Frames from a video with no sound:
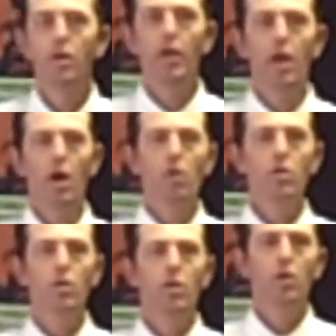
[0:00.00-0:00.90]
You know,
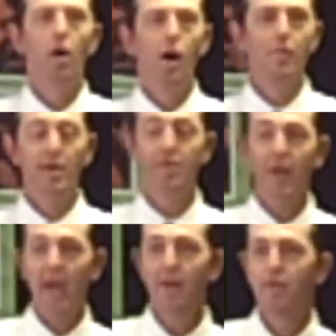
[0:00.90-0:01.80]
I'm going to
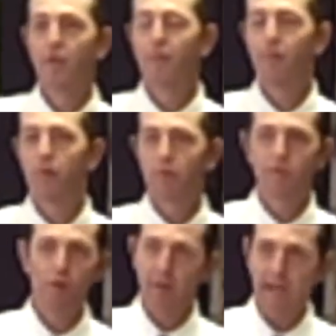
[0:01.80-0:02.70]
stand to the
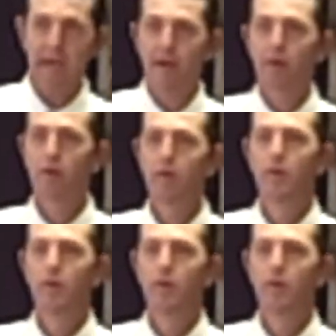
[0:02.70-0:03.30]
to the end.